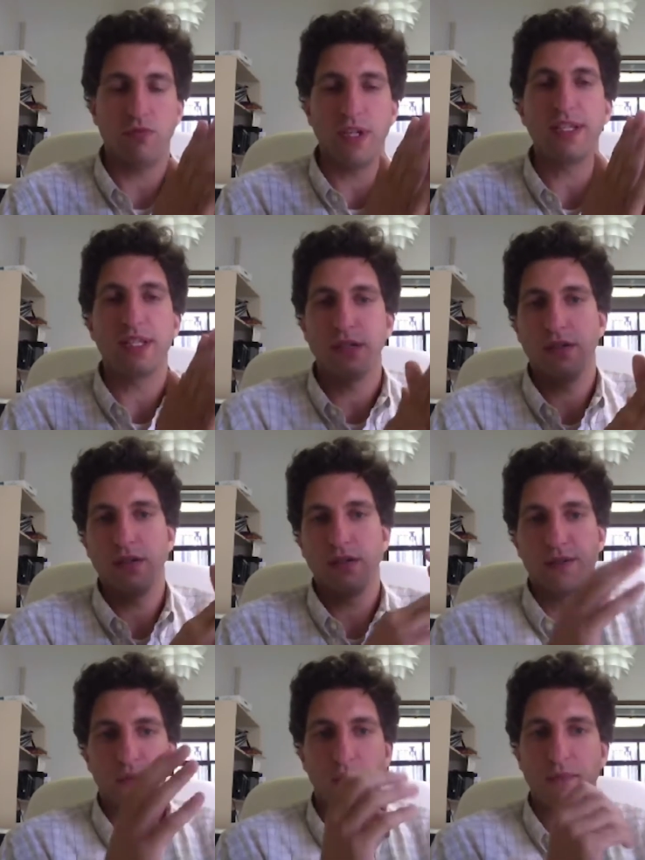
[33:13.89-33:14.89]

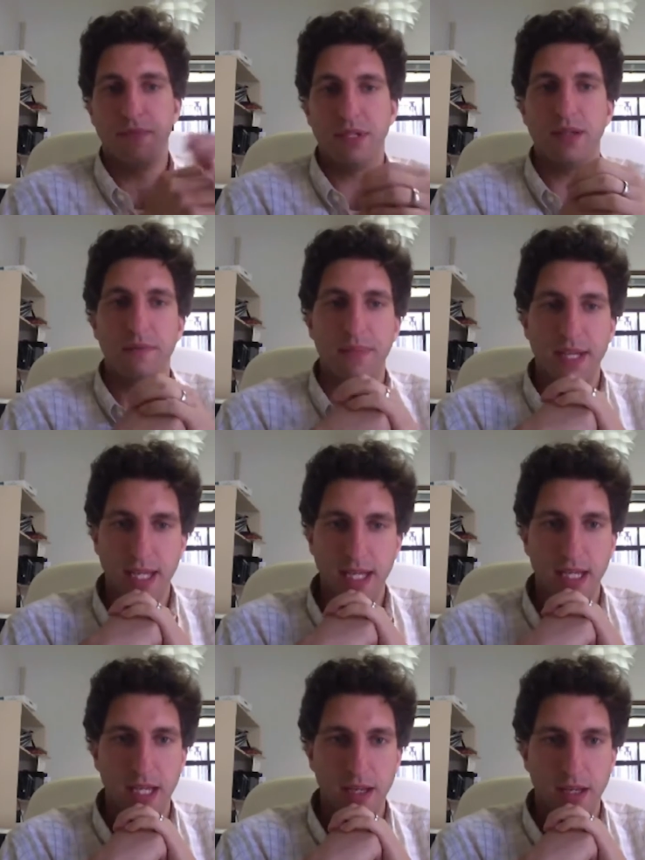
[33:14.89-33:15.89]
reasons to
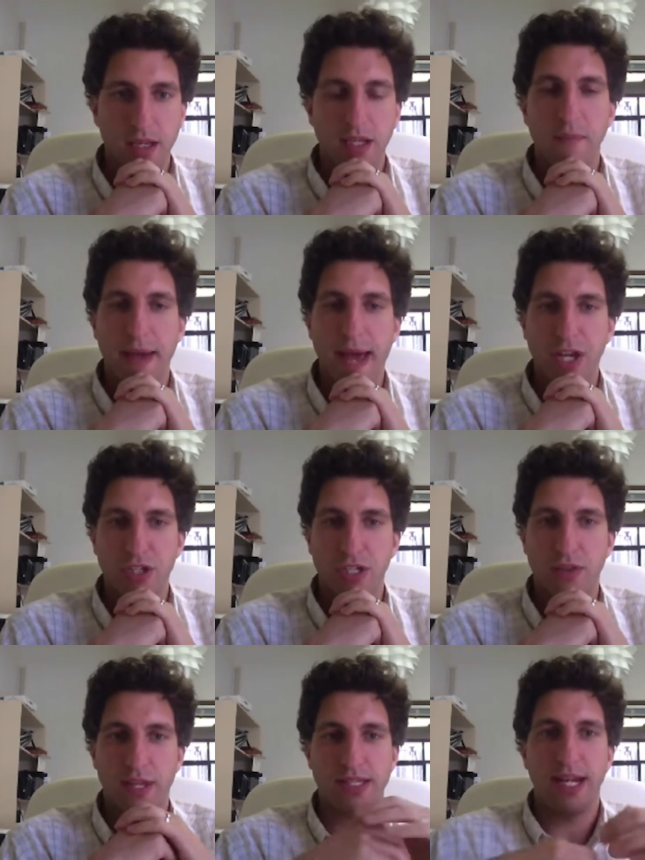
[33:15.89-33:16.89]
be
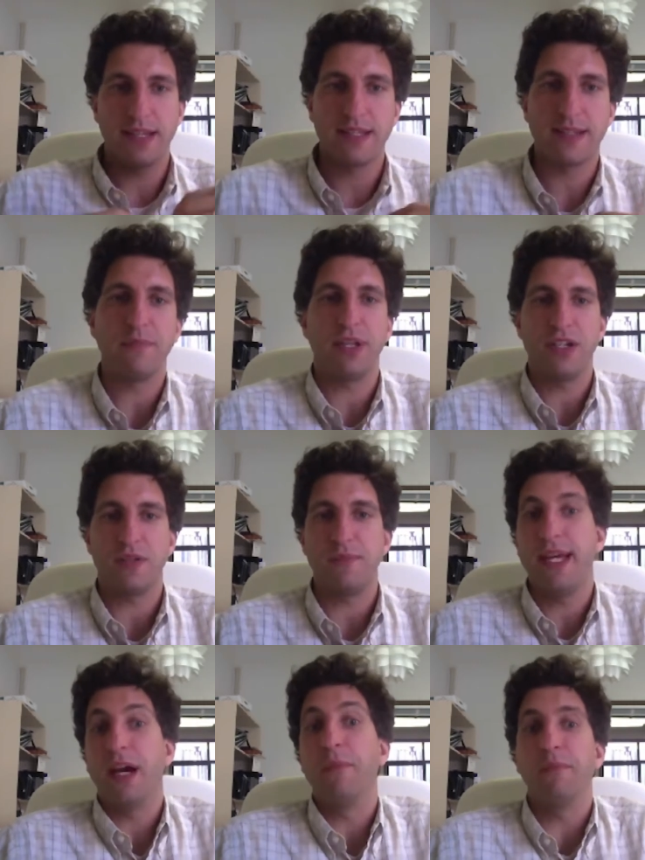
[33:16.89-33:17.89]
compassionate. That's not simply just
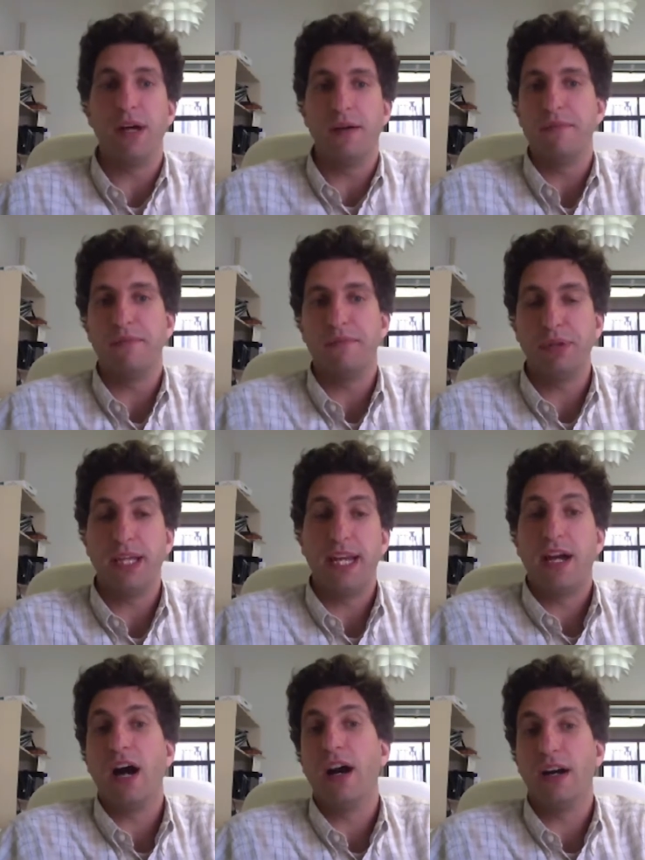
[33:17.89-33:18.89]
being a
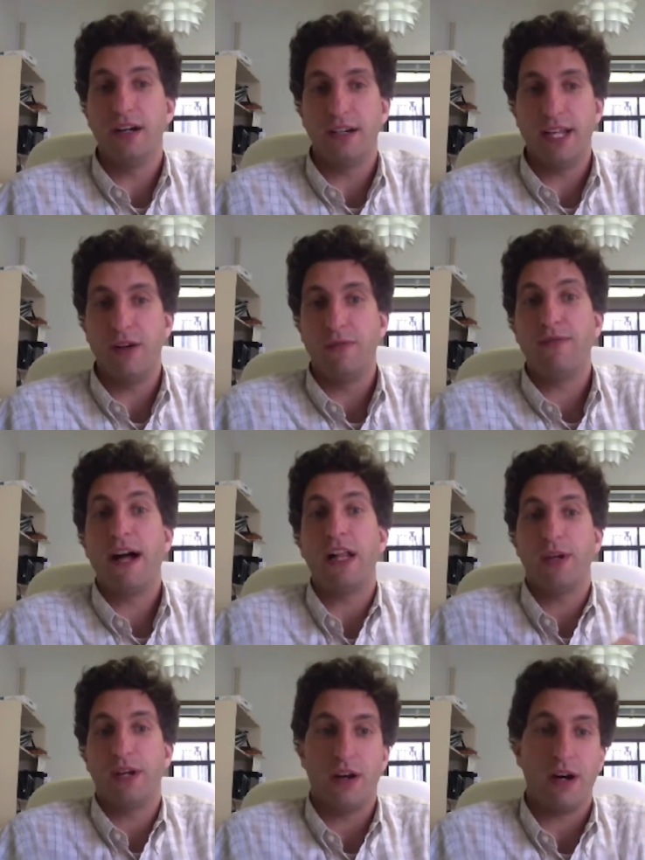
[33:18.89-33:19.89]
bleeding heart, you know, and
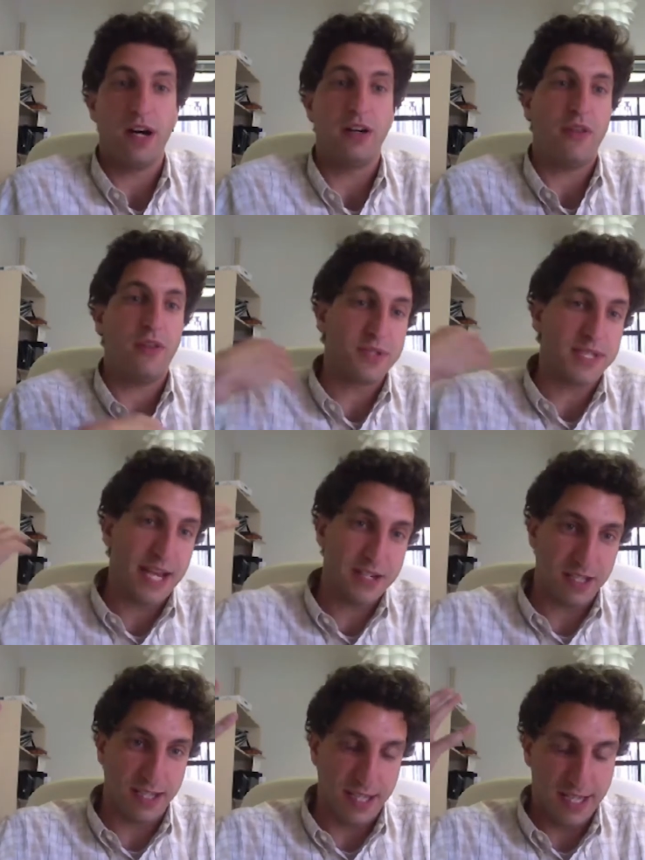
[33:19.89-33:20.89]
following your heart. That there's
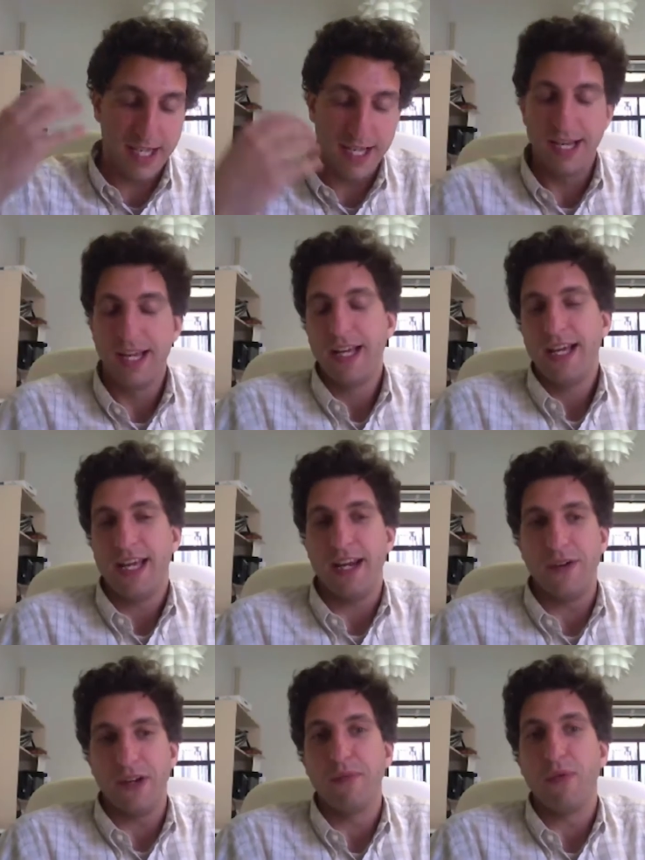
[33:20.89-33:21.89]
actually, you
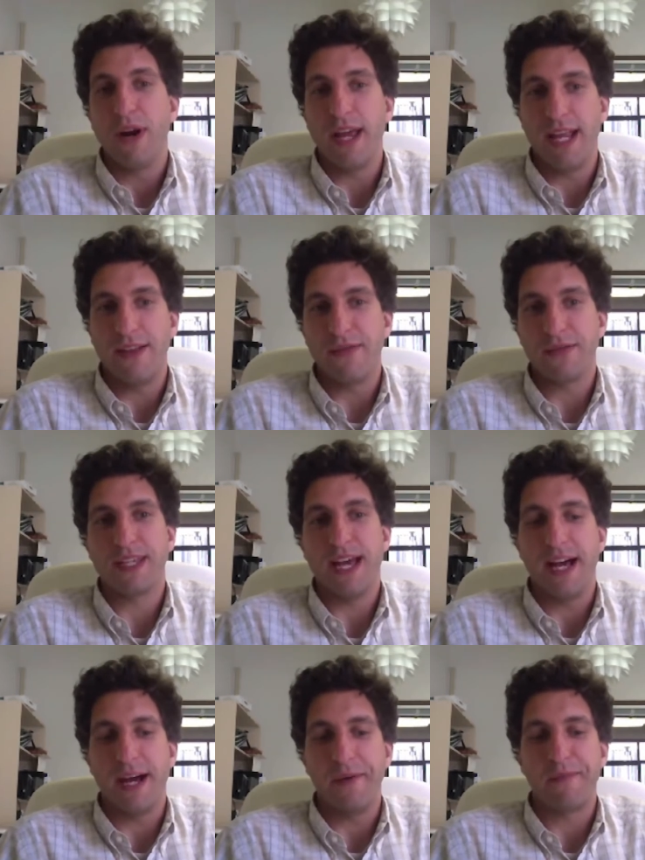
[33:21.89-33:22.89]
know, your brain, there's
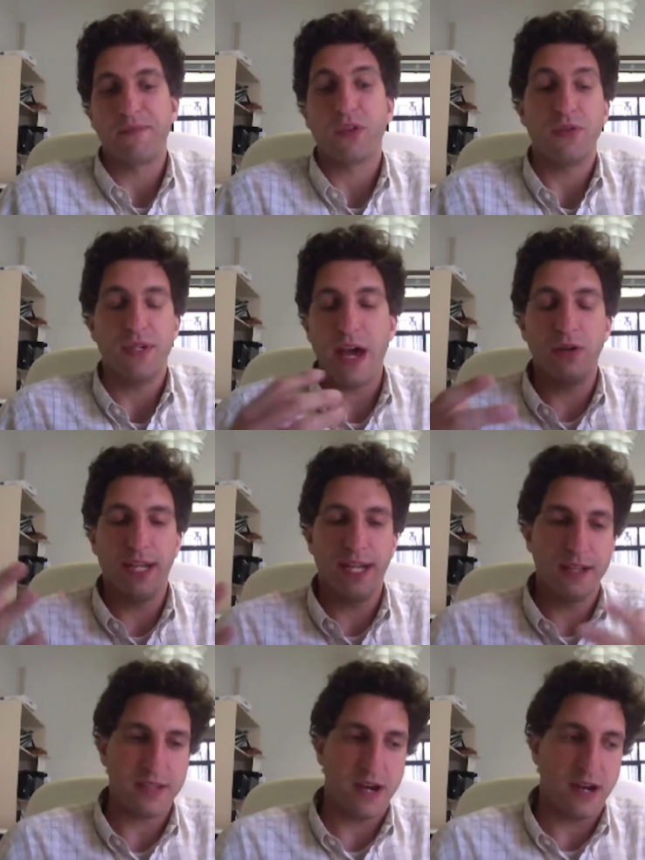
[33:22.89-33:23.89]
not only
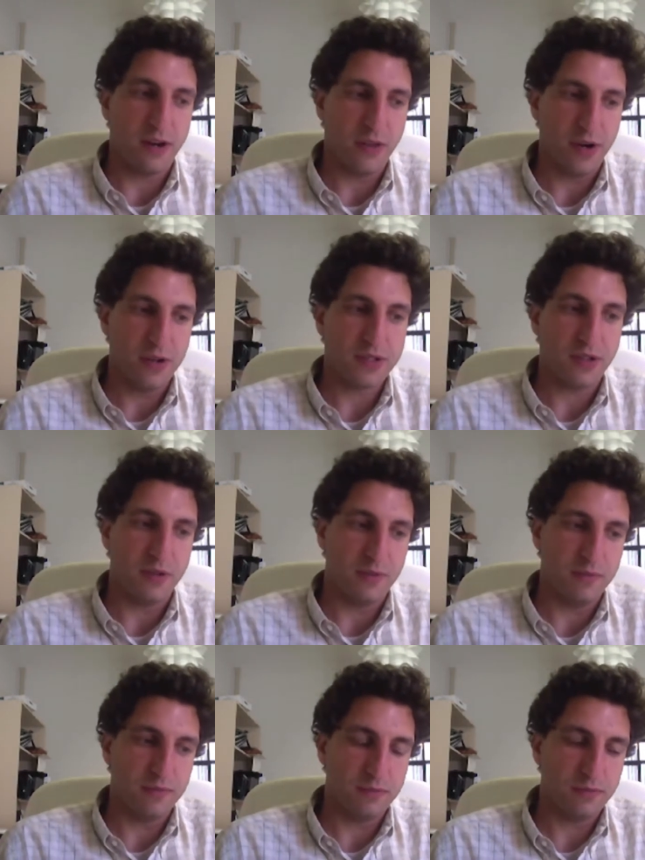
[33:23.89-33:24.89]
is there are
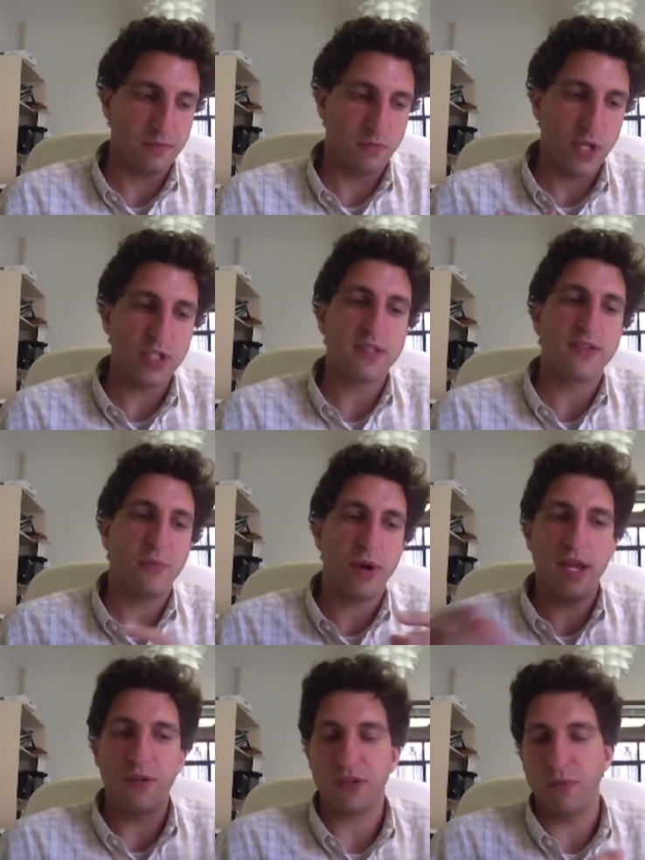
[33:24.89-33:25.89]
certain regions of the
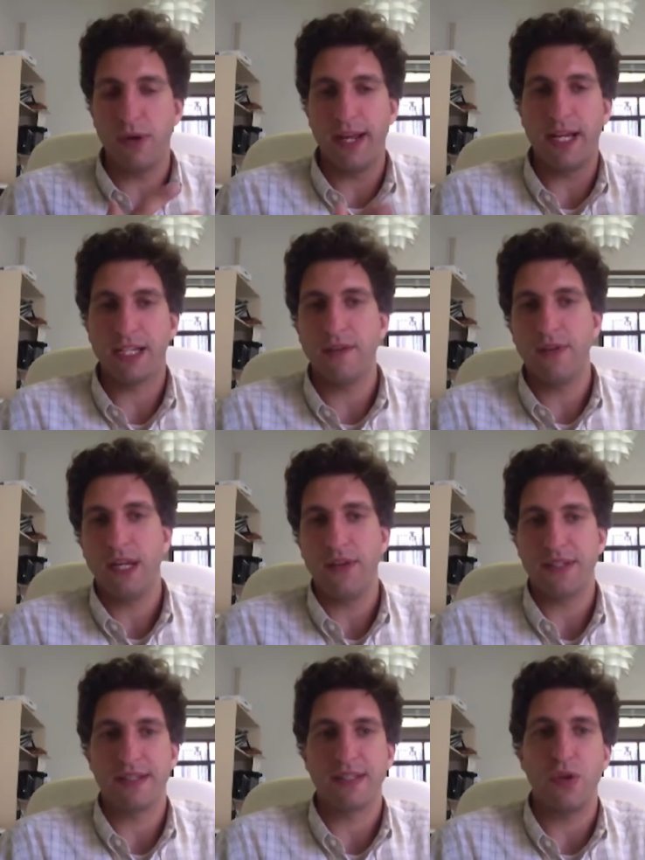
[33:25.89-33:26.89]
brain or certain brain activity
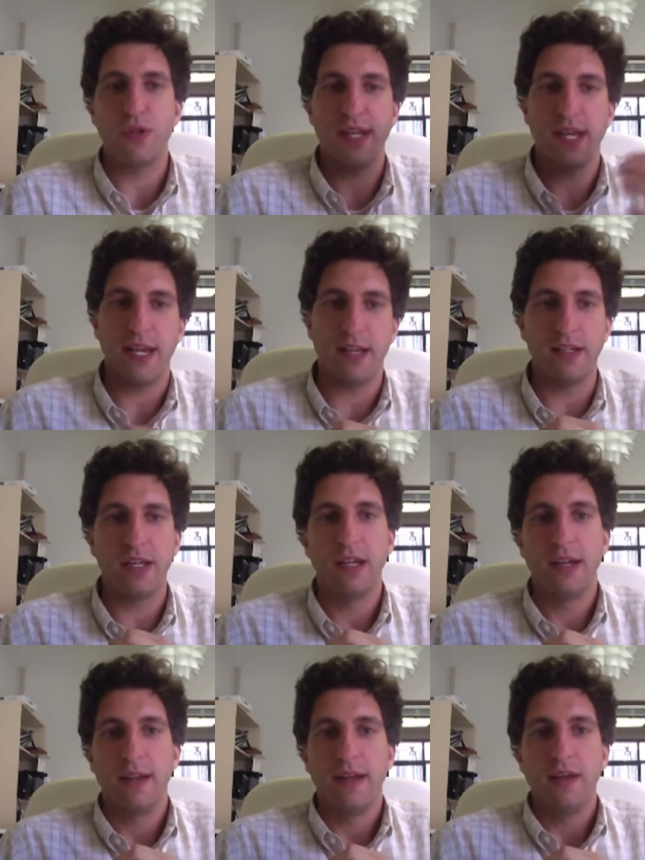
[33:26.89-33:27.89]
that's associated
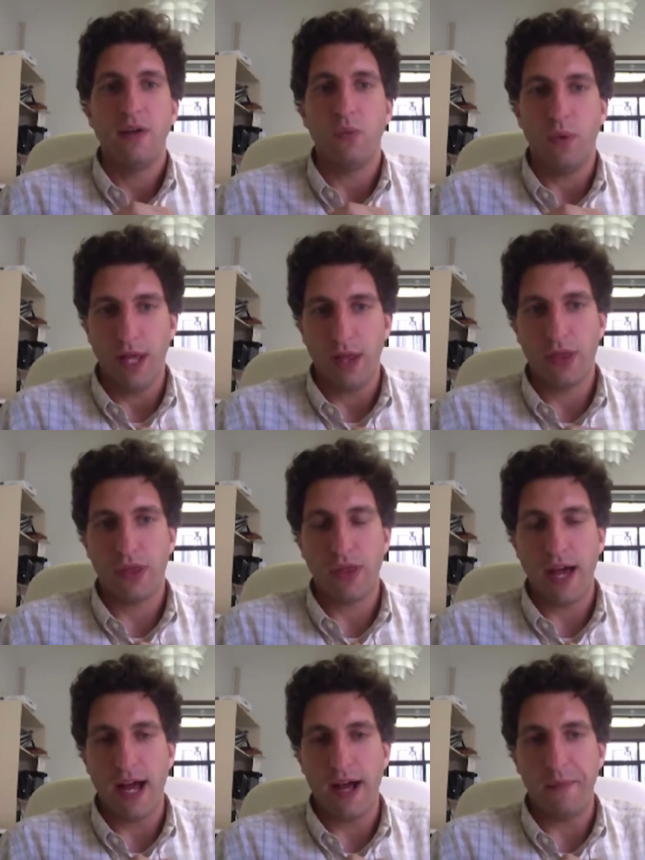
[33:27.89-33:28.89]
with